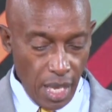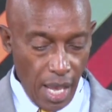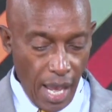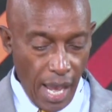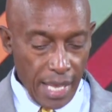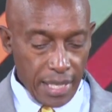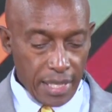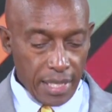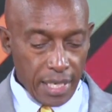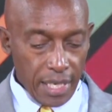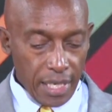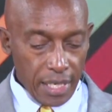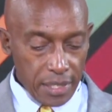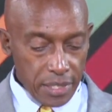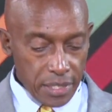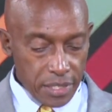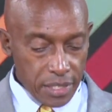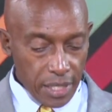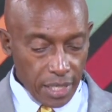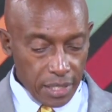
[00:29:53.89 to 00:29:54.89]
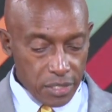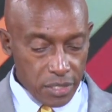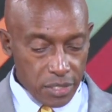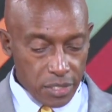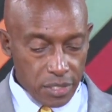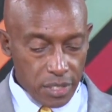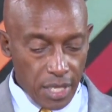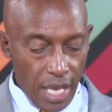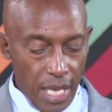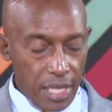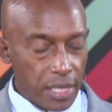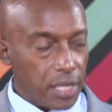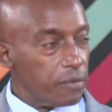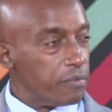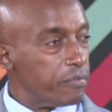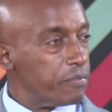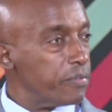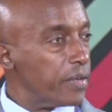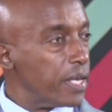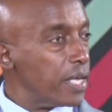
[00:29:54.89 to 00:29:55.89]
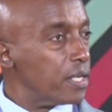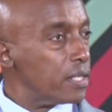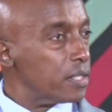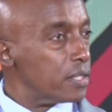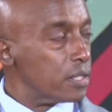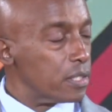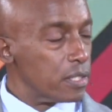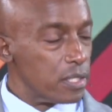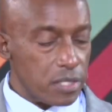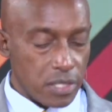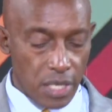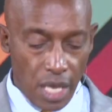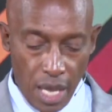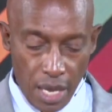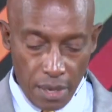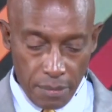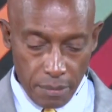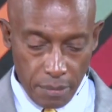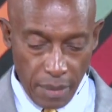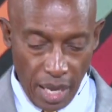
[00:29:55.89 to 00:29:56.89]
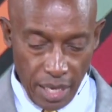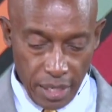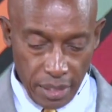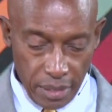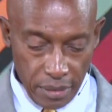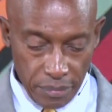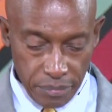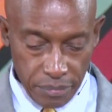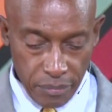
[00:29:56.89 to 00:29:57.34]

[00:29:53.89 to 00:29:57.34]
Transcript: and the insects and the fields are mine.